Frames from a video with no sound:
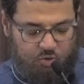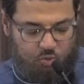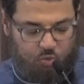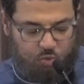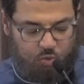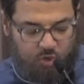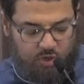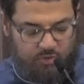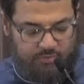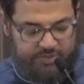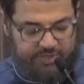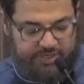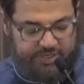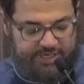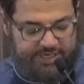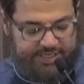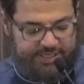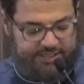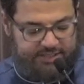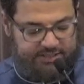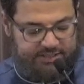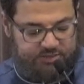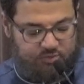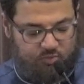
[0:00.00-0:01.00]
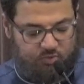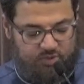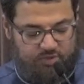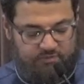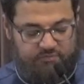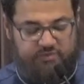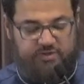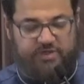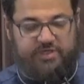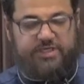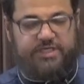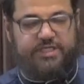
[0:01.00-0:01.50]
women, and it's one
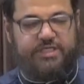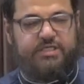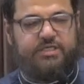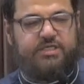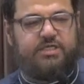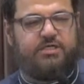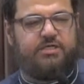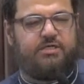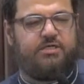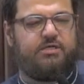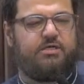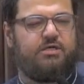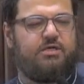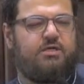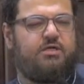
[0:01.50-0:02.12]
of the leading